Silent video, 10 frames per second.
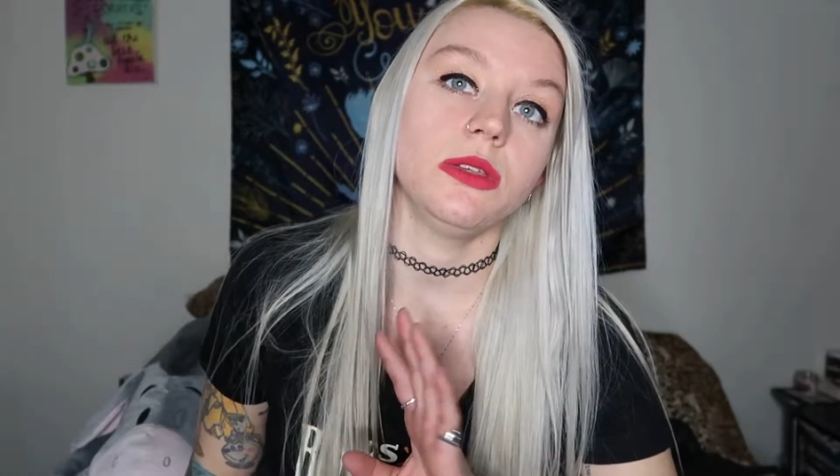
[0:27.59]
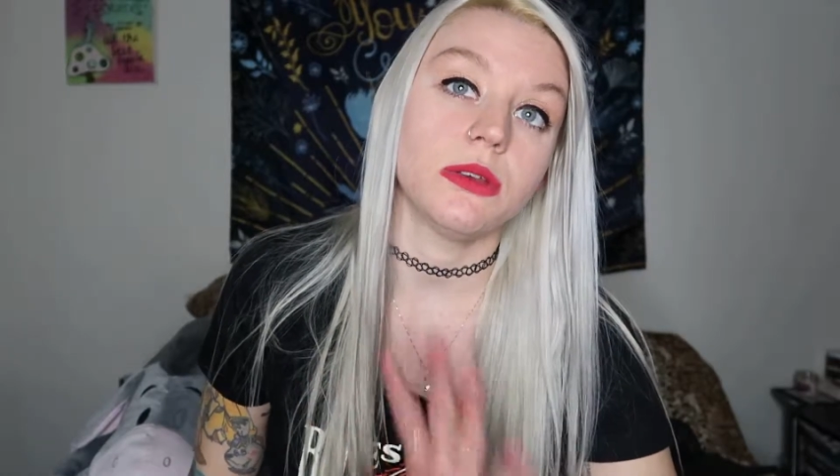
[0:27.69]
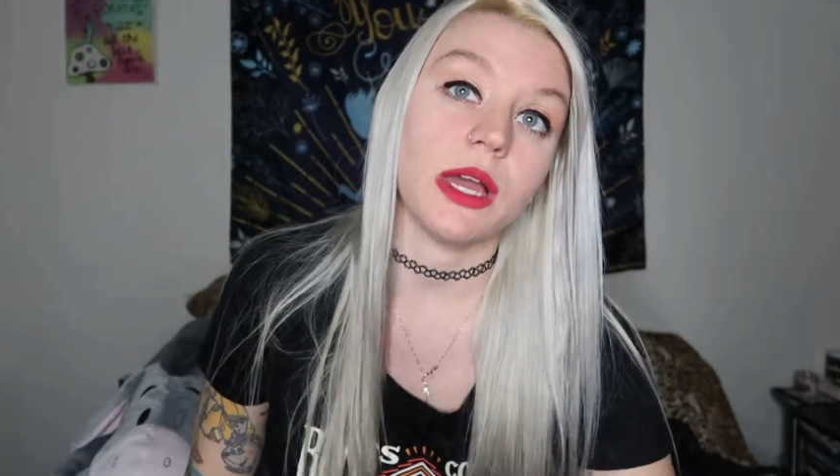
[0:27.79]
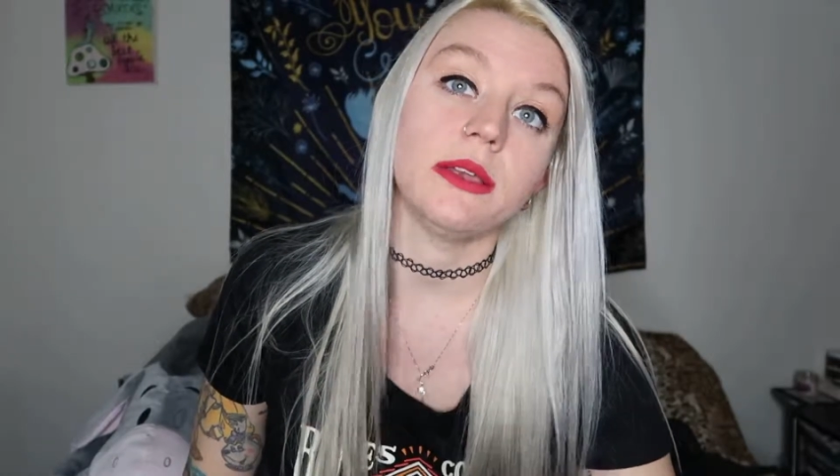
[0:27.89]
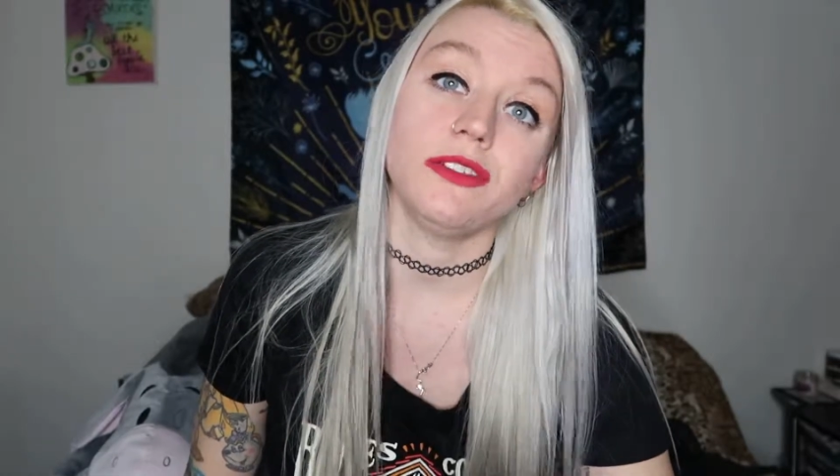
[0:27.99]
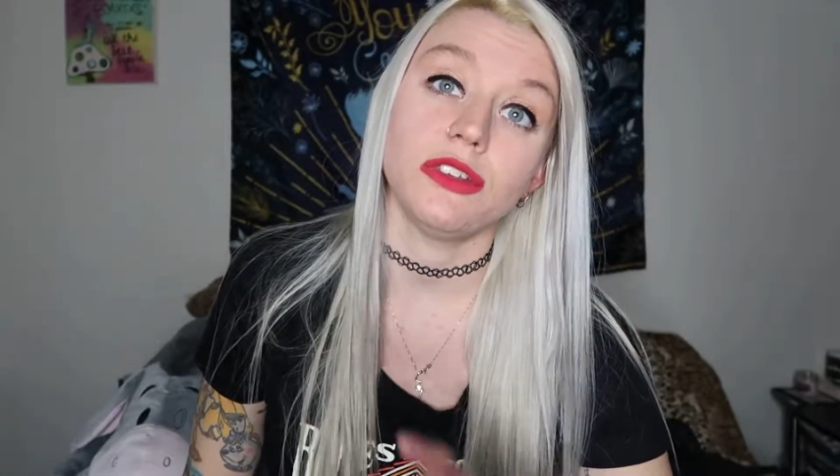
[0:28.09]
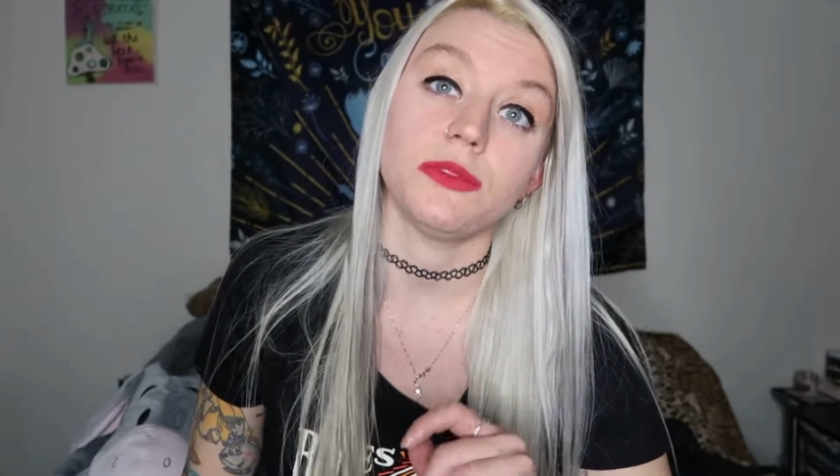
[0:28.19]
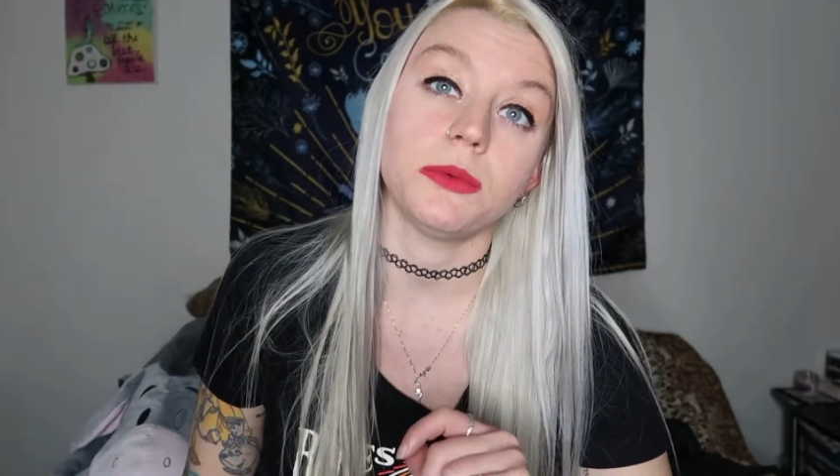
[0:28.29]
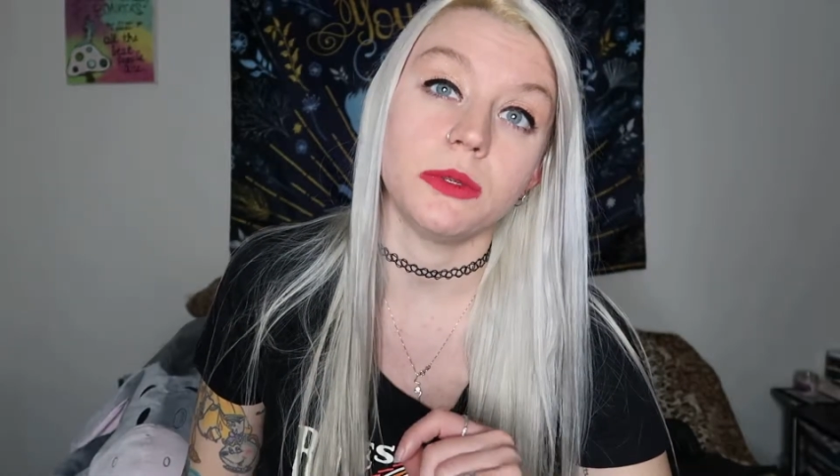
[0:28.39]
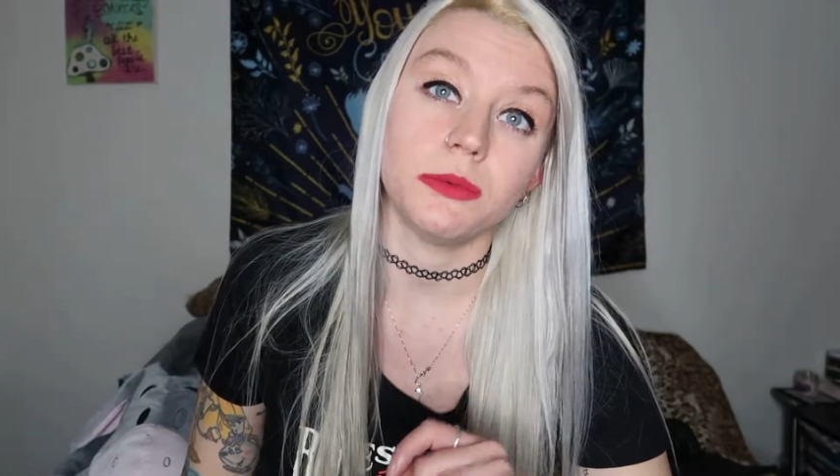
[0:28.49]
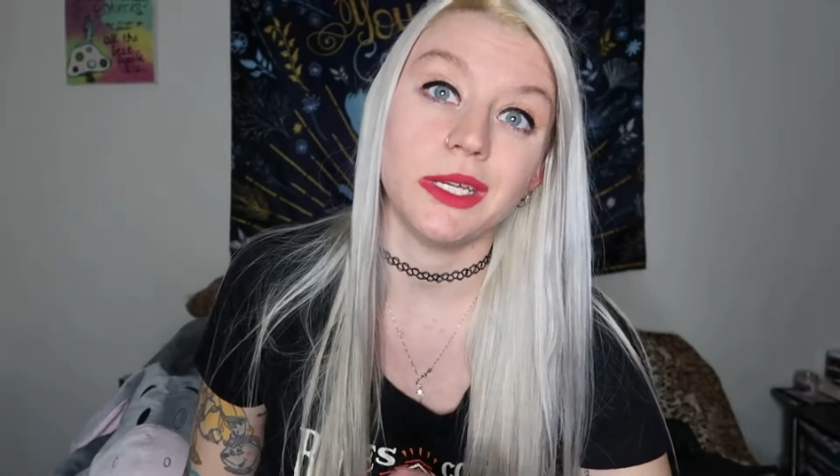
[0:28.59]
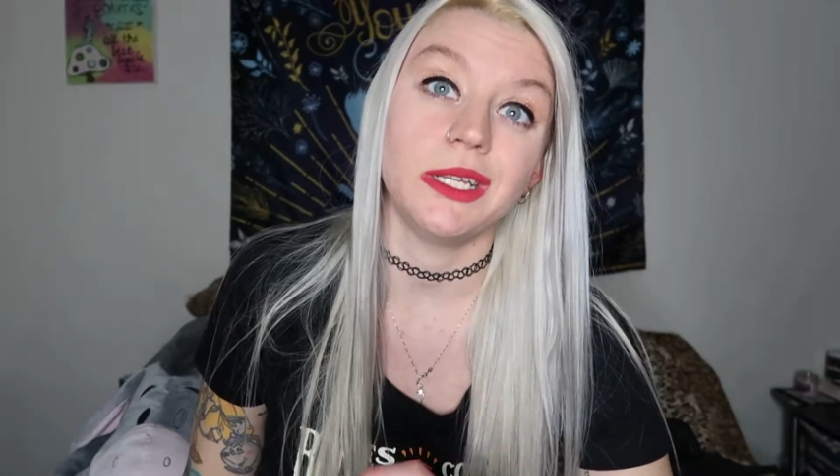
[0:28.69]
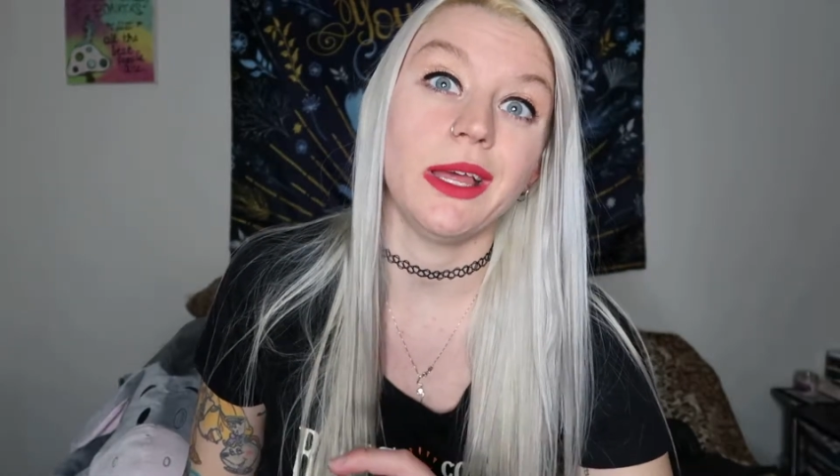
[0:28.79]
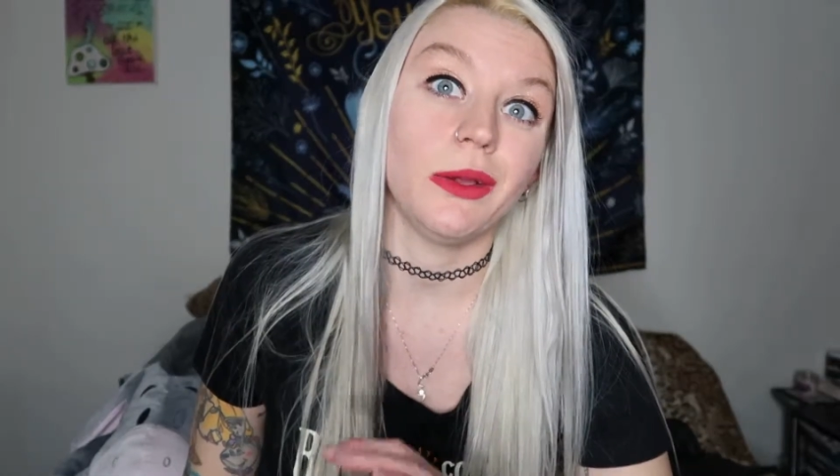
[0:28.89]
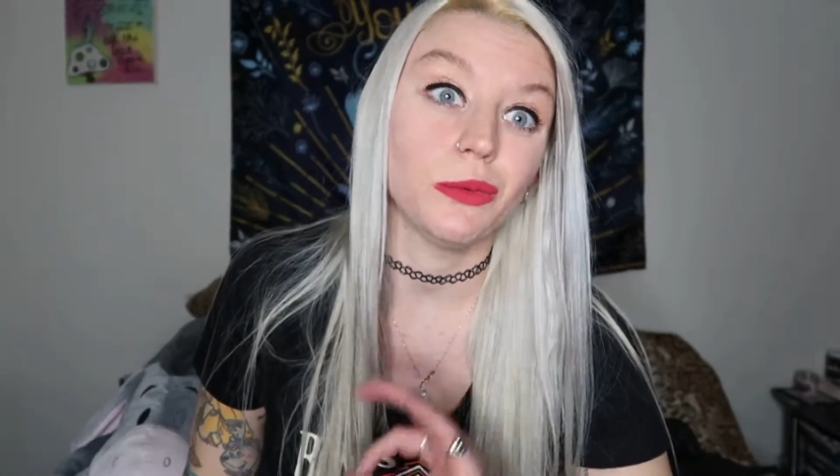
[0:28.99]
you kind of just want to
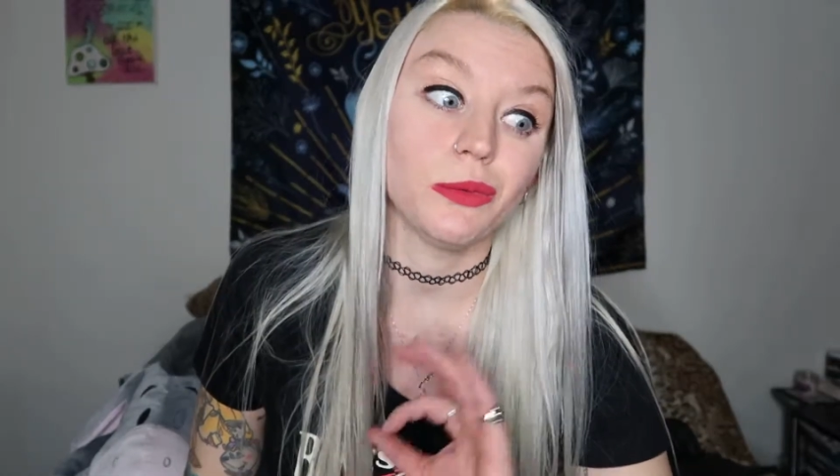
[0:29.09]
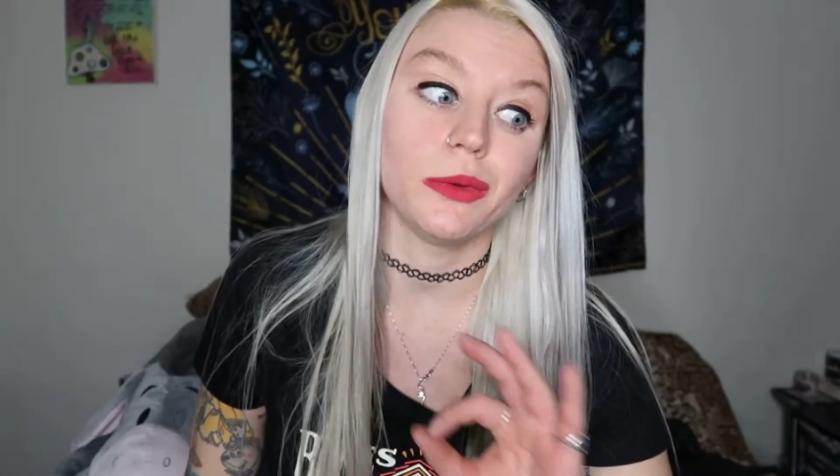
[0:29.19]
read like